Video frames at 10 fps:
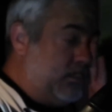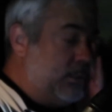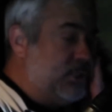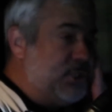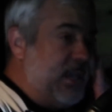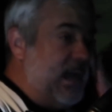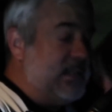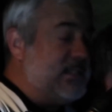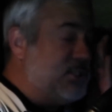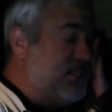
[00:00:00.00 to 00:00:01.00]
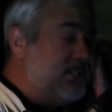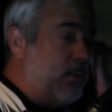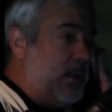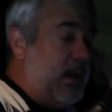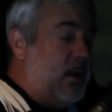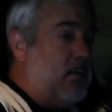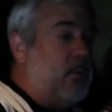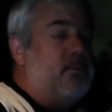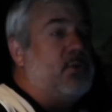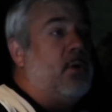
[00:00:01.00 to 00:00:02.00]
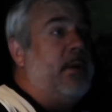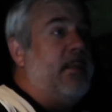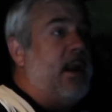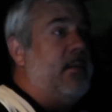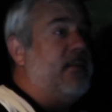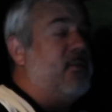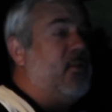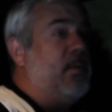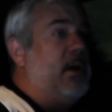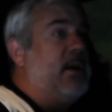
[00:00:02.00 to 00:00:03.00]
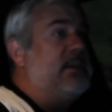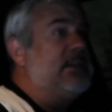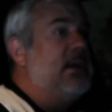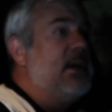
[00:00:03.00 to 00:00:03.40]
Because she has, she's the one that told me about them in the first place.